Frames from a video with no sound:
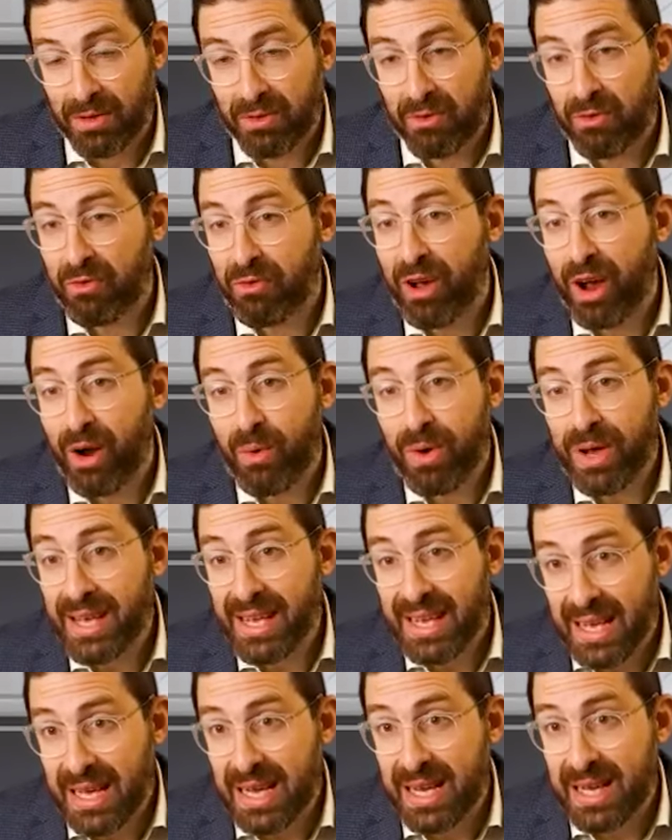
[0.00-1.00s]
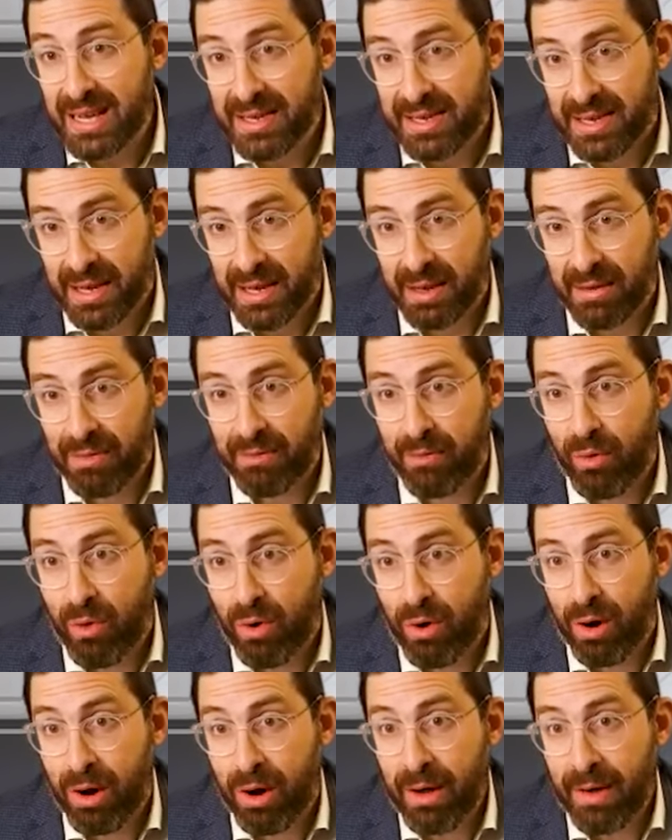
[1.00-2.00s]
it's very easy
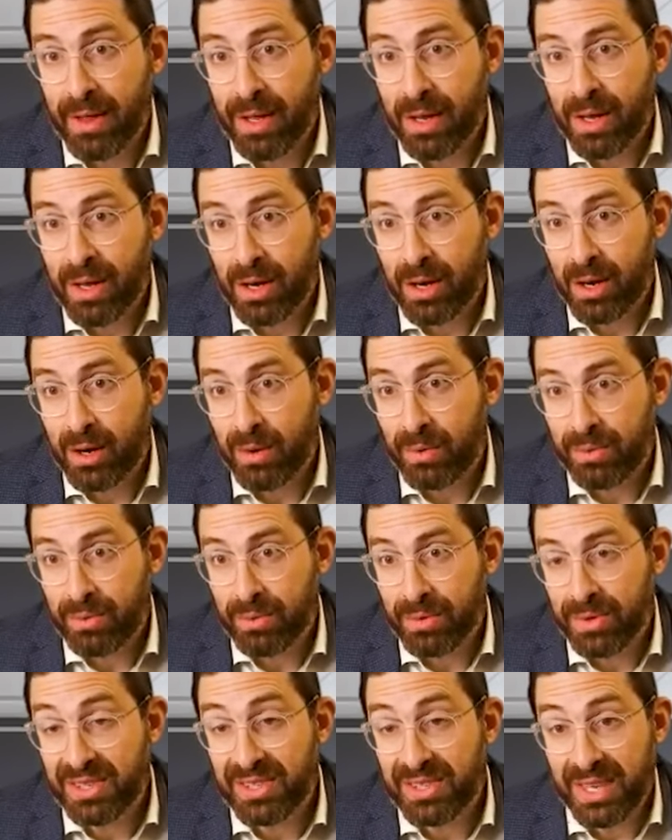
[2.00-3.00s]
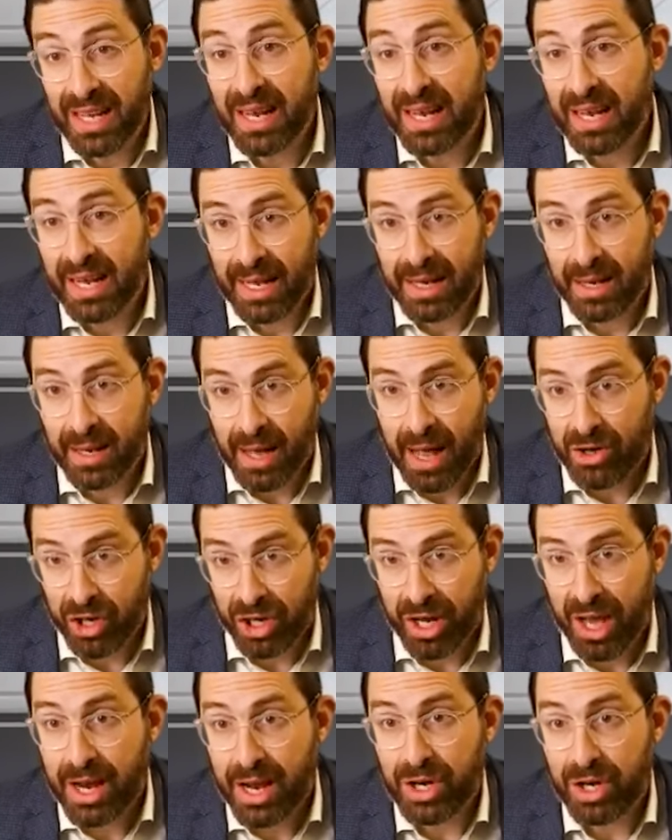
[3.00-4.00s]
for you know sitting in
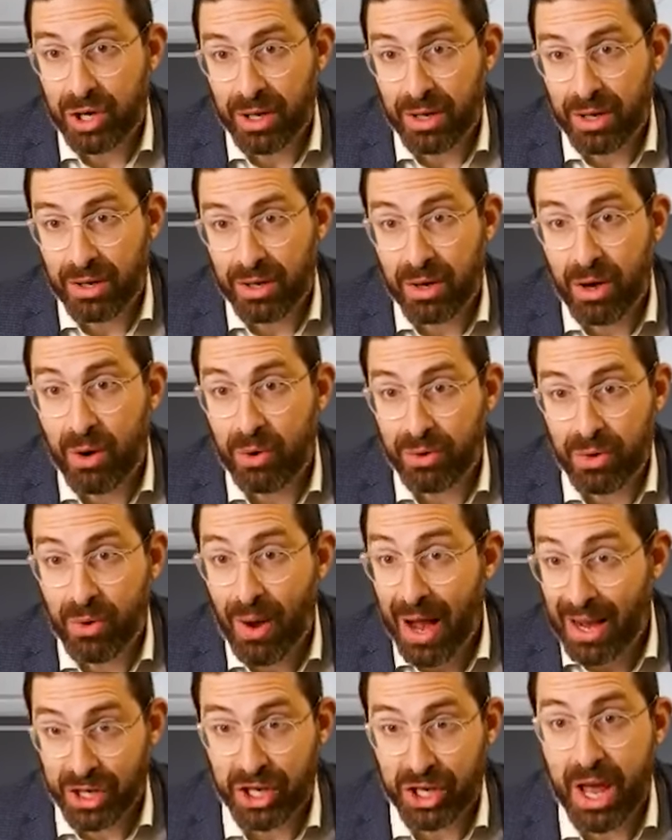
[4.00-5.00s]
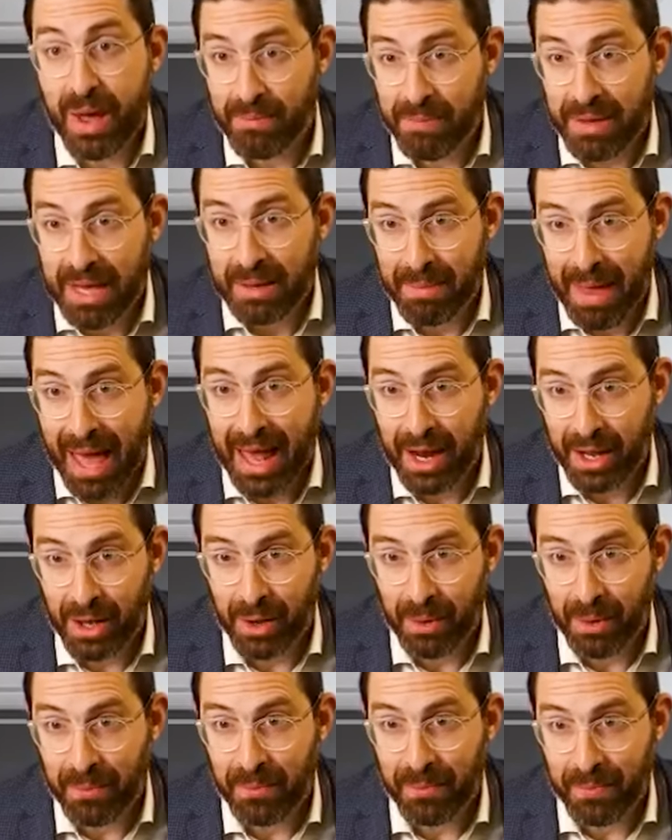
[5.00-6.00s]
education to go to Hashem being mad at
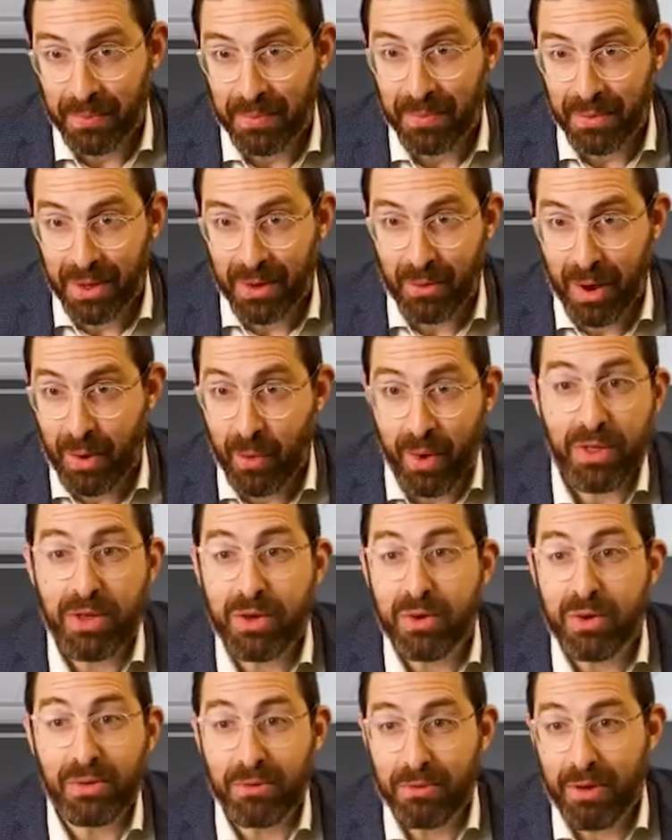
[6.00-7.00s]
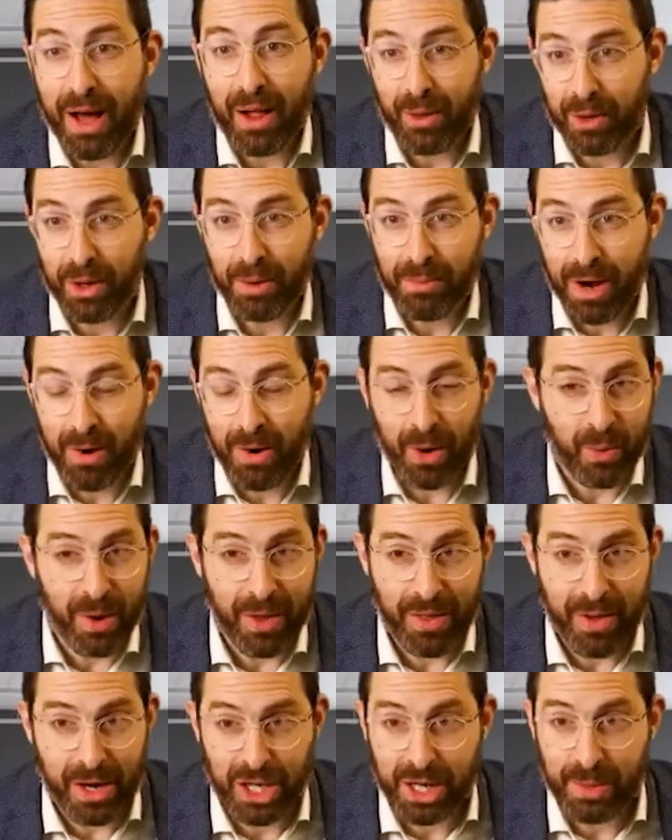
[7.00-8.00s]
you right? Whether you can follow Gemara and
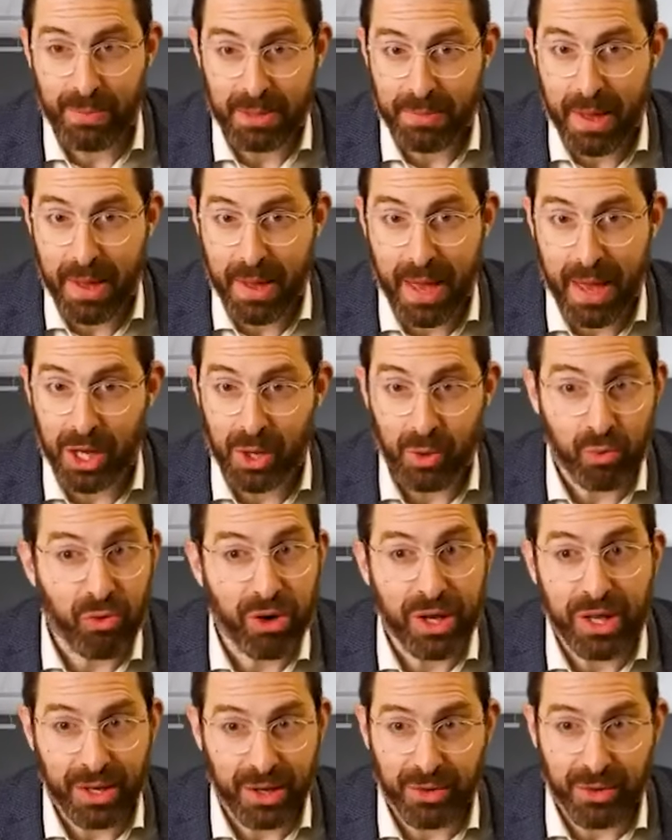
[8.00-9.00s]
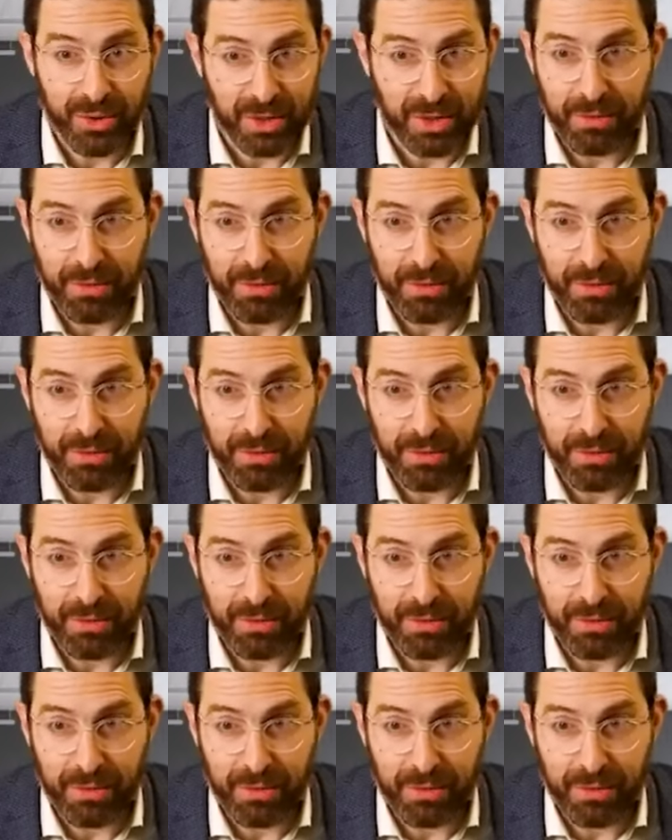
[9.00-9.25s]
whether Hashem is mad at you really are two